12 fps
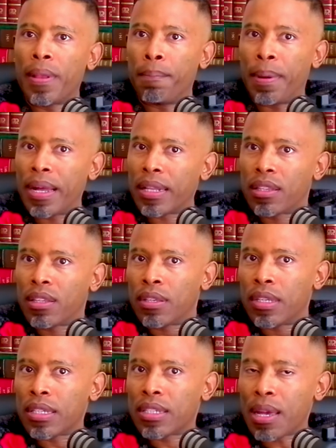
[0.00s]
But
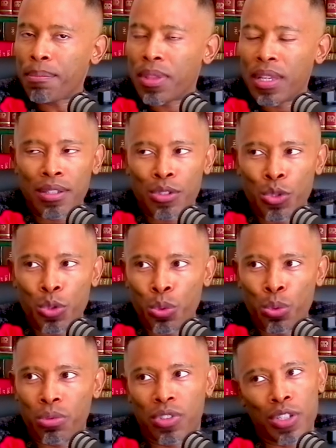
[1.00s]
some things
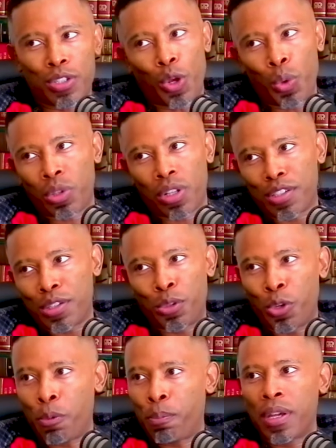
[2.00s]
you just don't listen
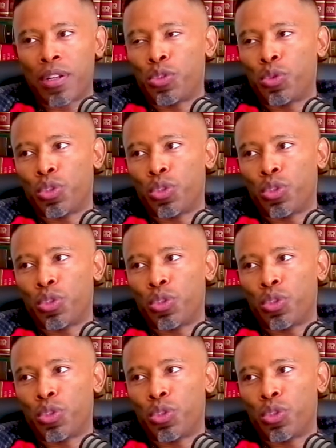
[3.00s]
to your parents.